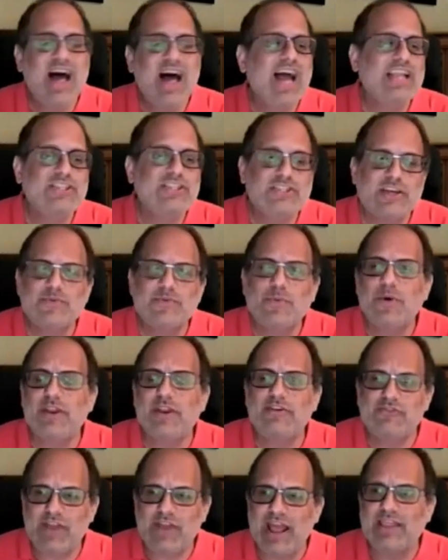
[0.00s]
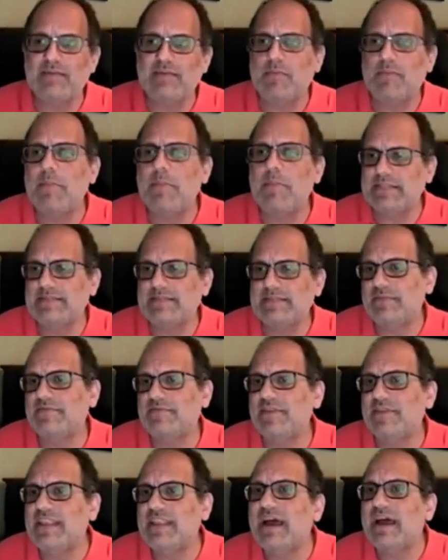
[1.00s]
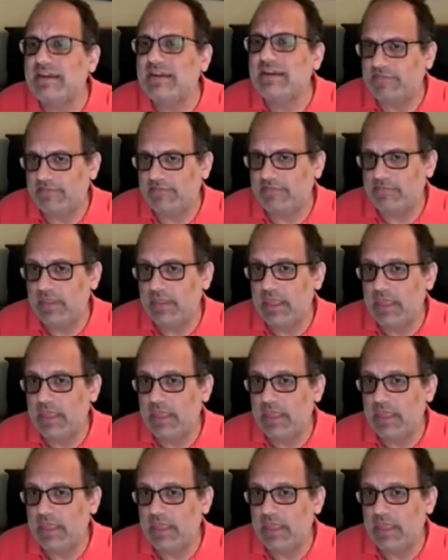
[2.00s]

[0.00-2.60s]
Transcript: I just want to track the momentum of the knife.